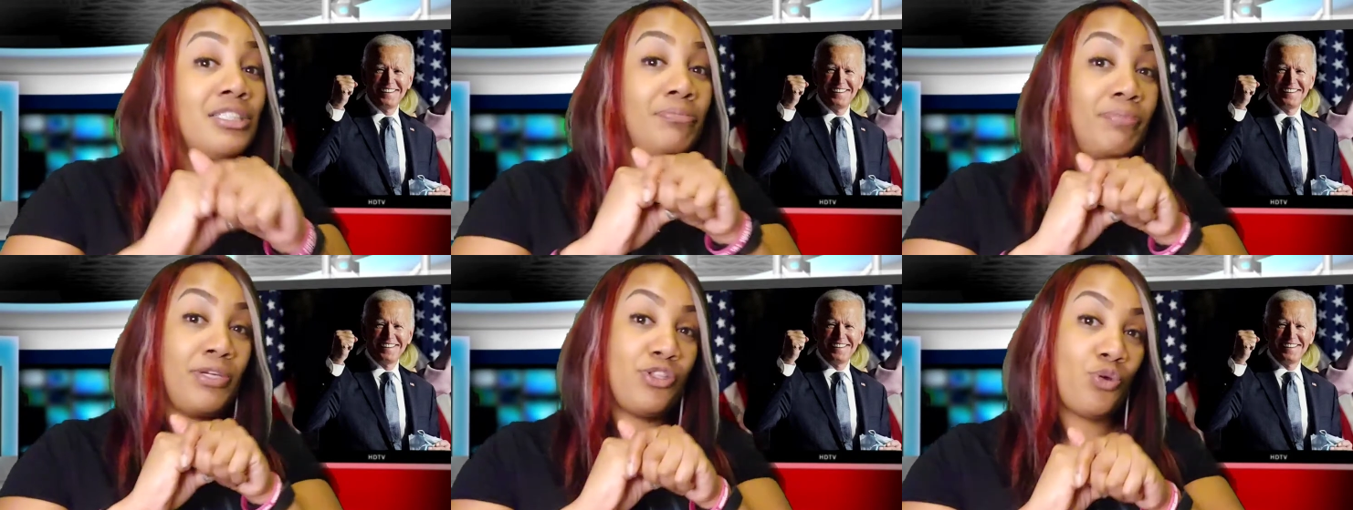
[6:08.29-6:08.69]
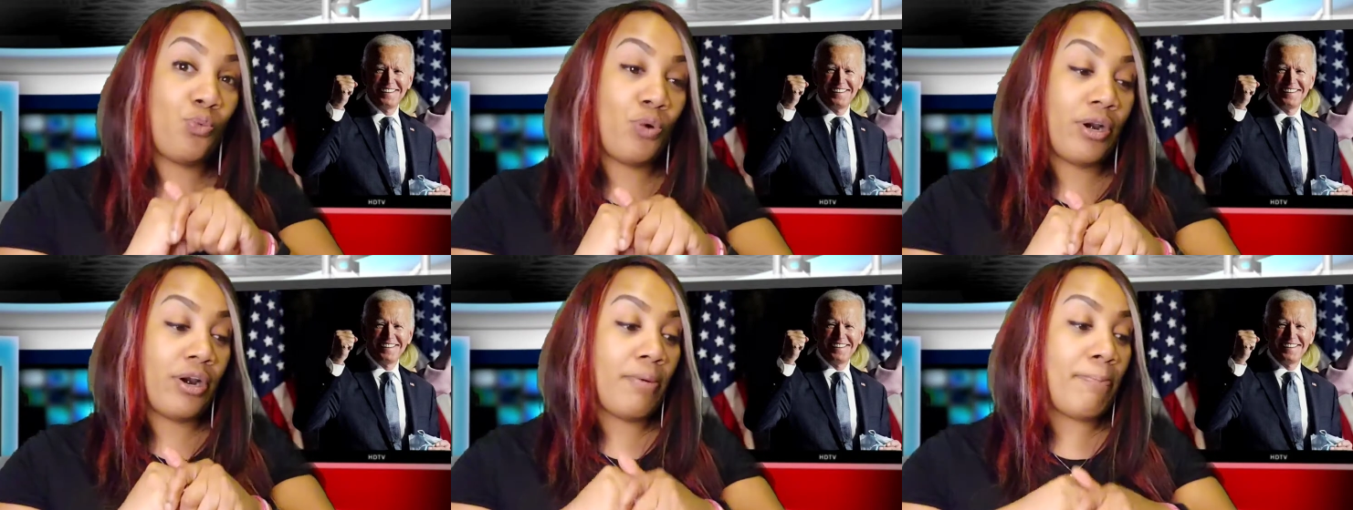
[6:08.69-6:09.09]
Speaker 1: to be the
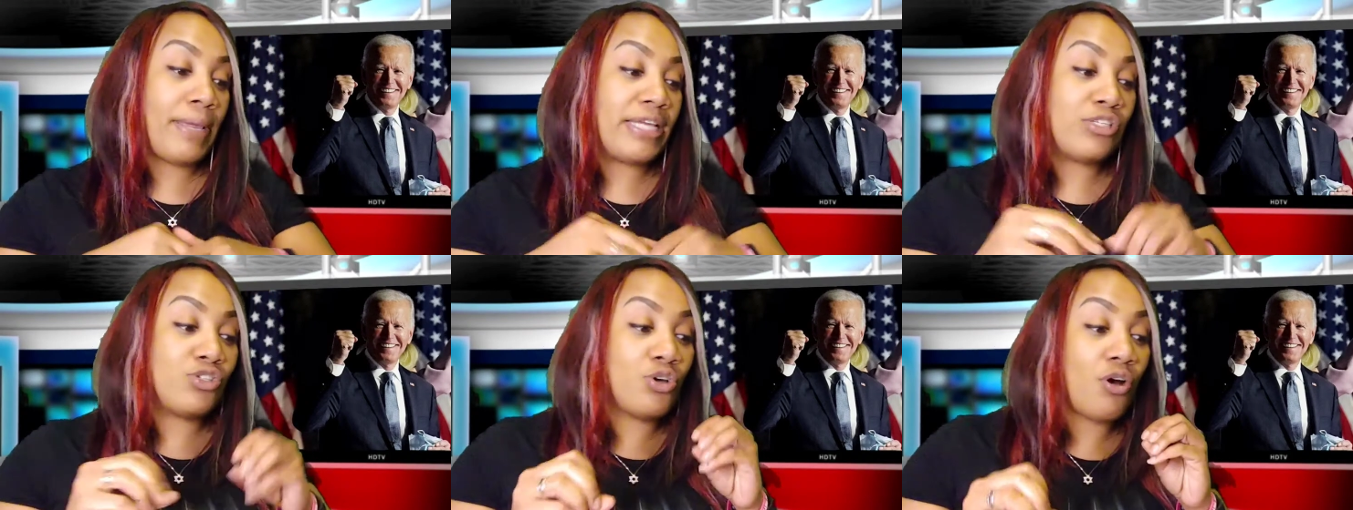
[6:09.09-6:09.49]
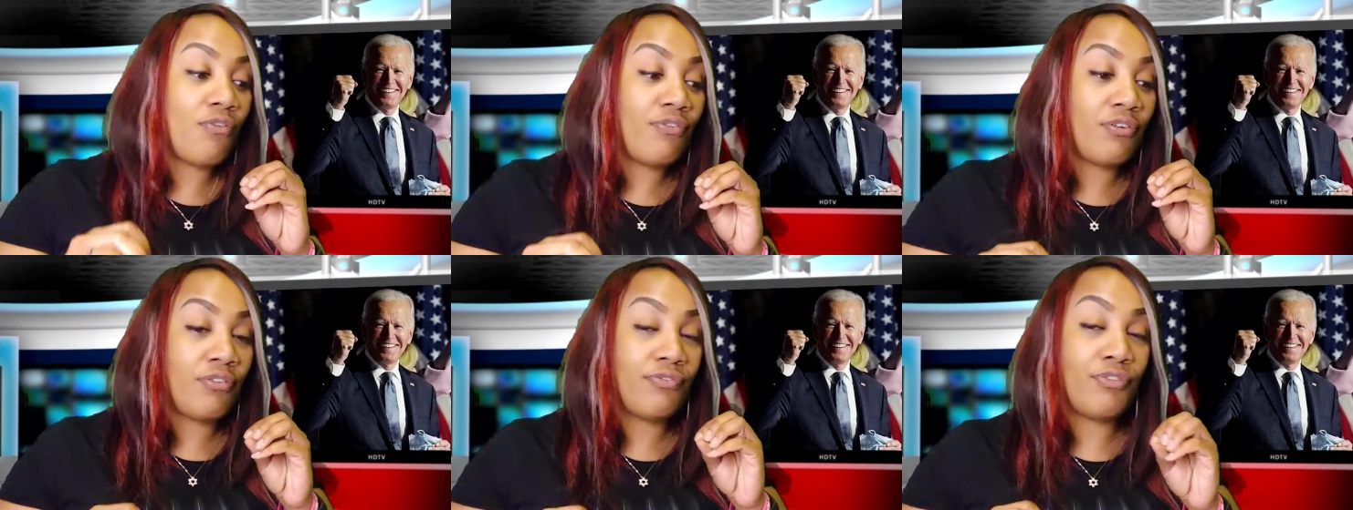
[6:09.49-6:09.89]
winner based
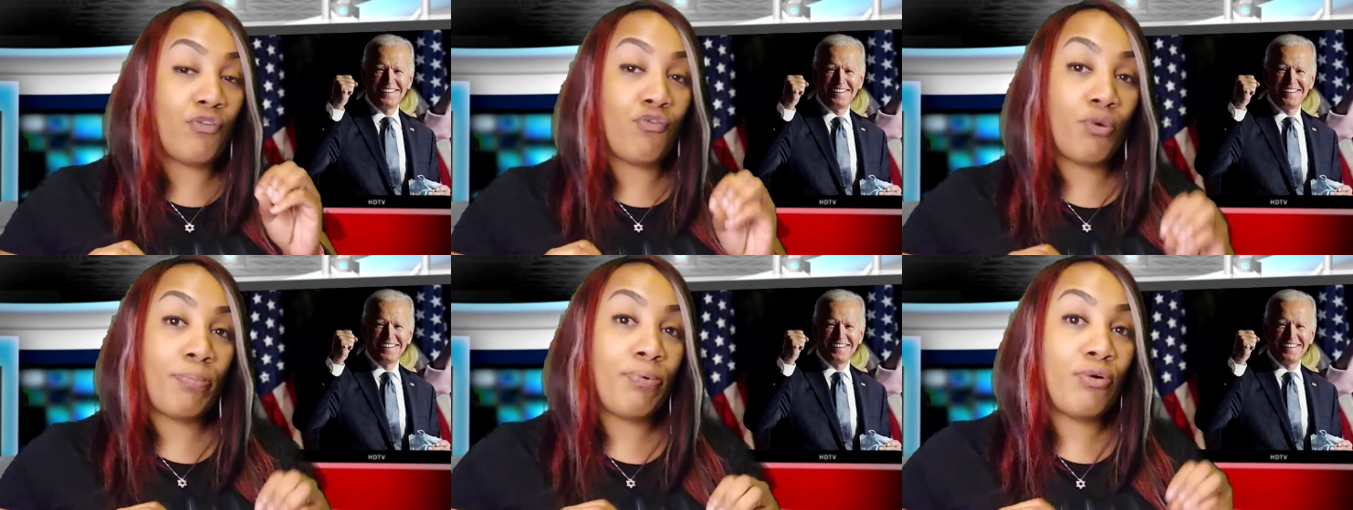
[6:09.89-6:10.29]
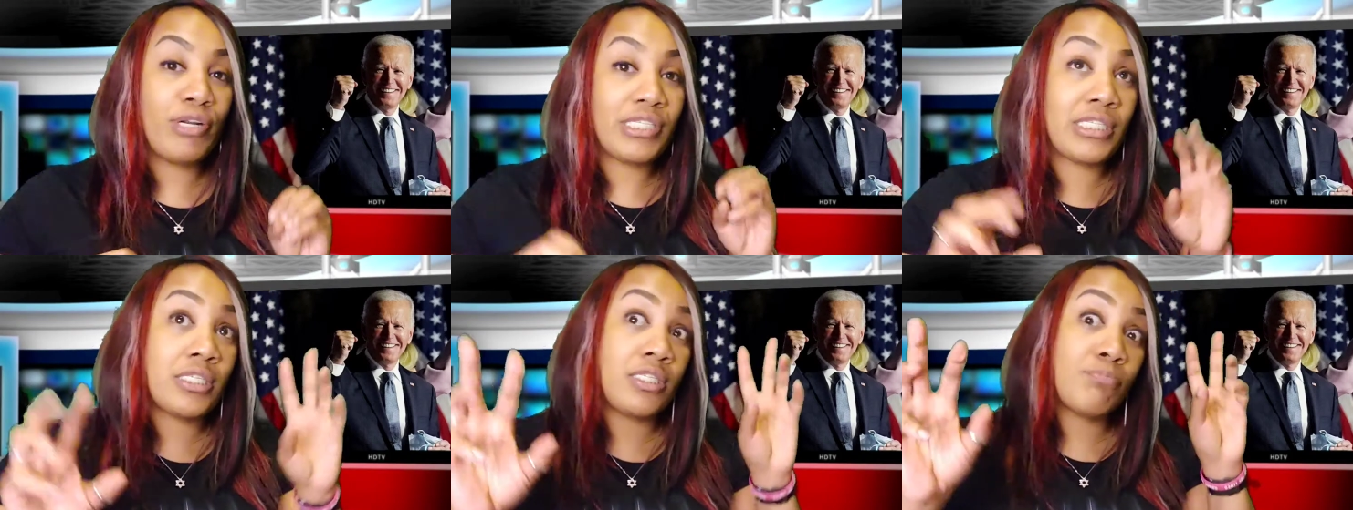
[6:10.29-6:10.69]
off of the
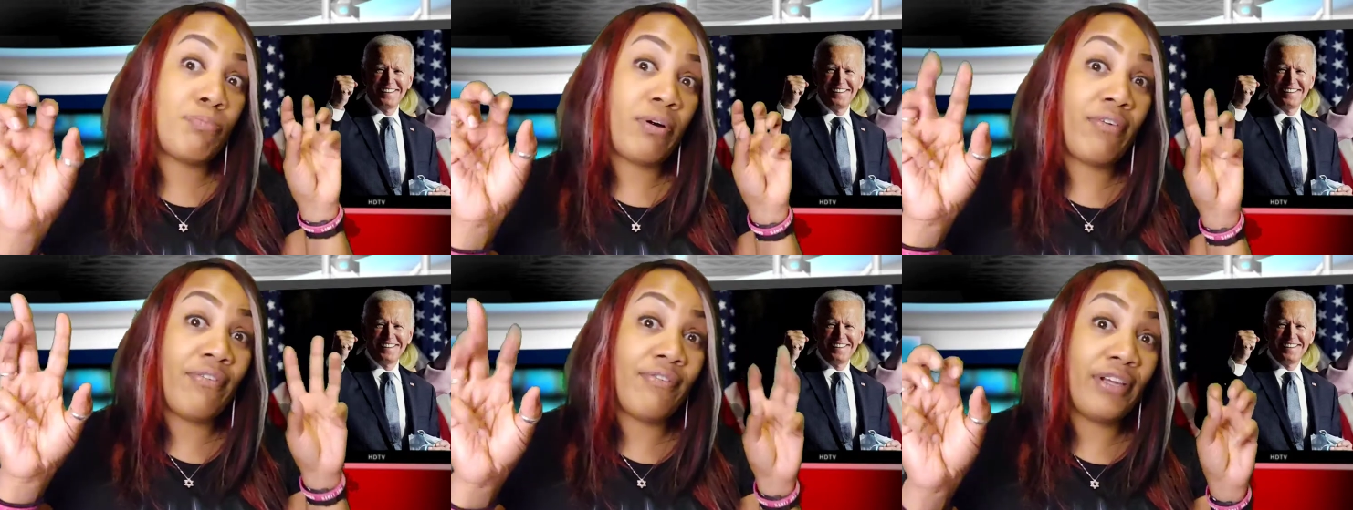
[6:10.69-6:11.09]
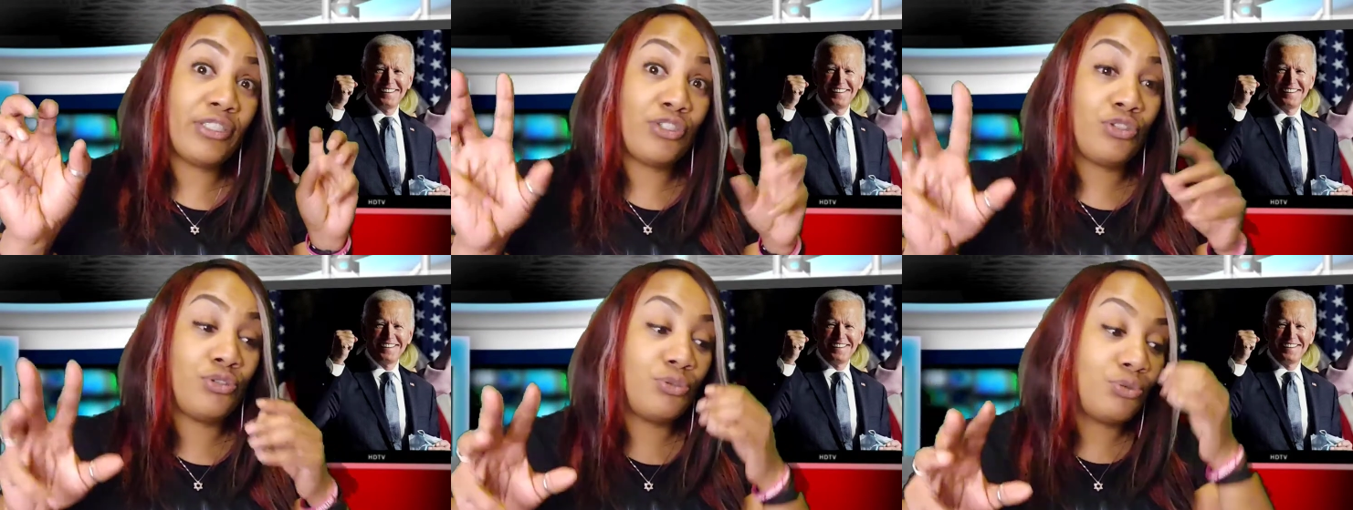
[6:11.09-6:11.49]
reports his
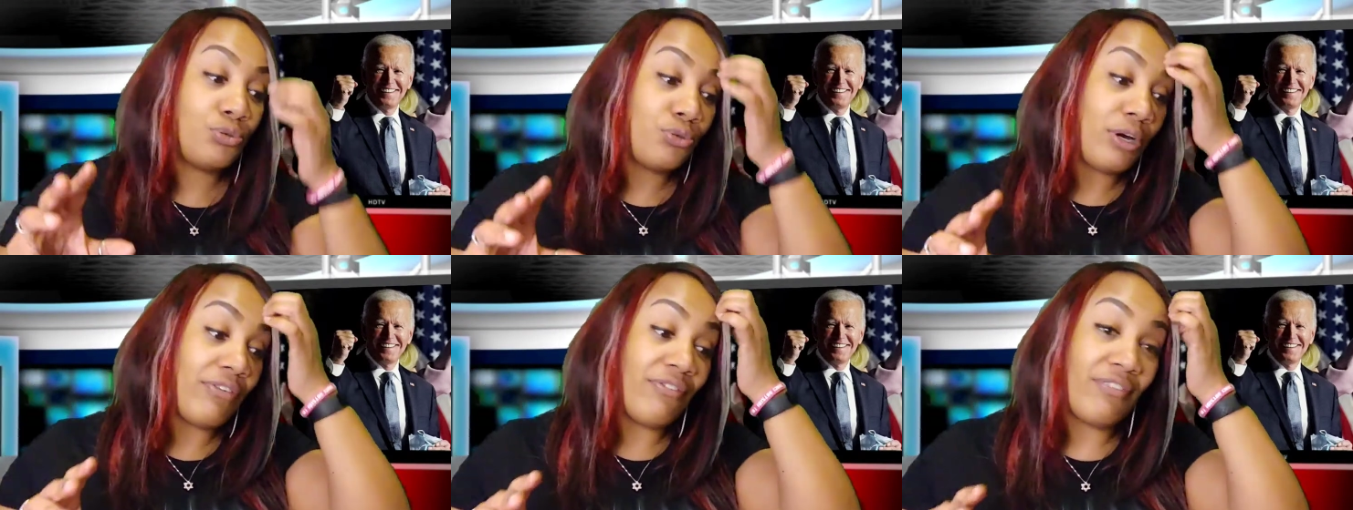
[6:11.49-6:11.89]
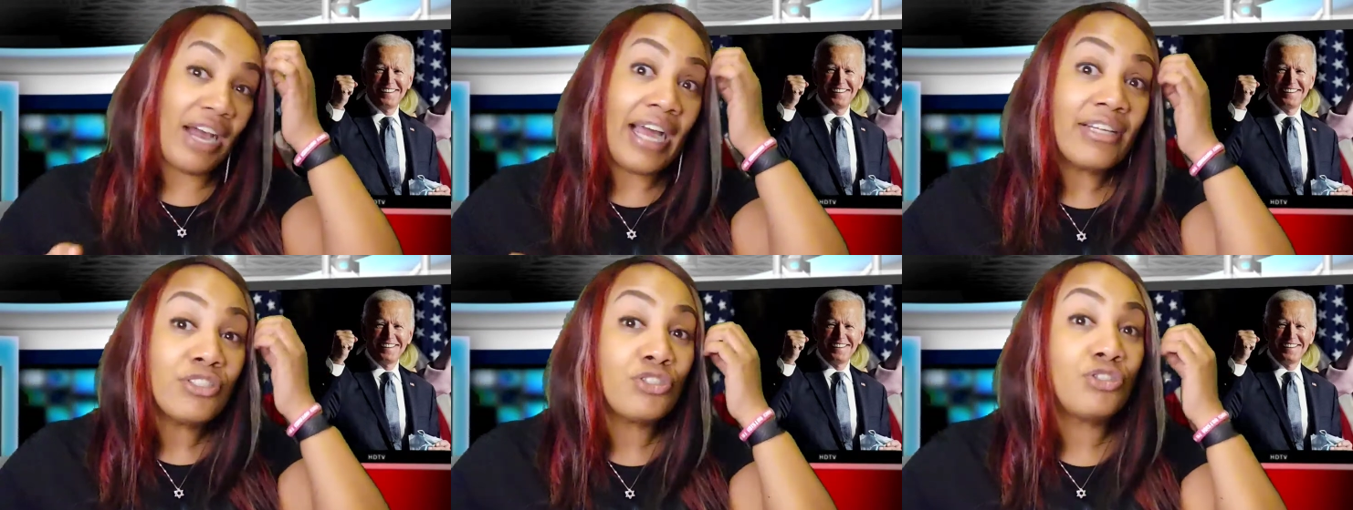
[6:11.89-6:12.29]
professional
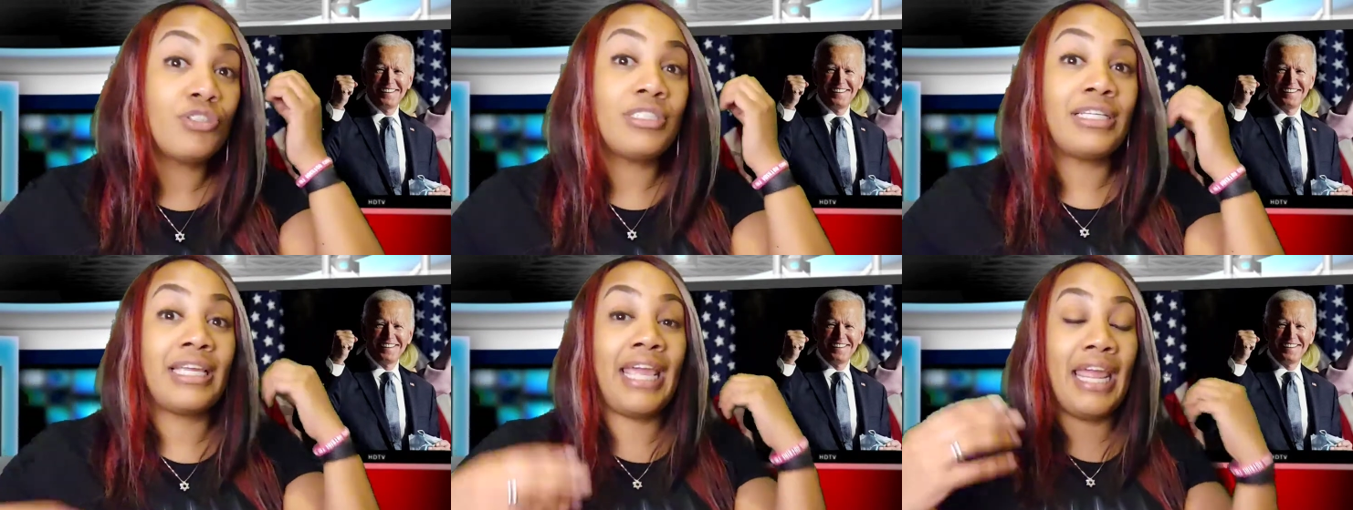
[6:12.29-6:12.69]
advisors and